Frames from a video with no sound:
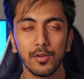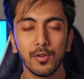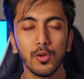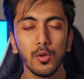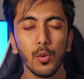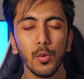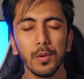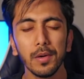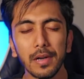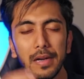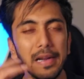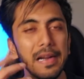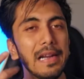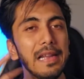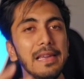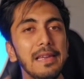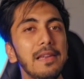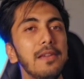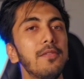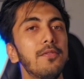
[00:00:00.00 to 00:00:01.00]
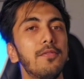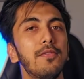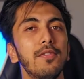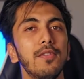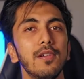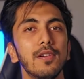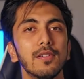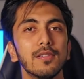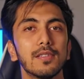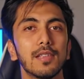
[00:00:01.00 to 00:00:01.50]
Don't leave
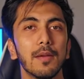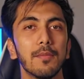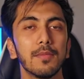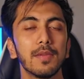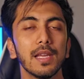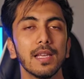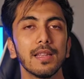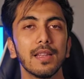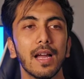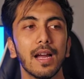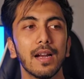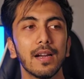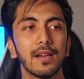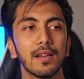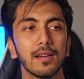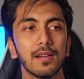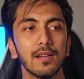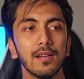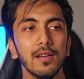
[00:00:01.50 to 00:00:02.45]
something that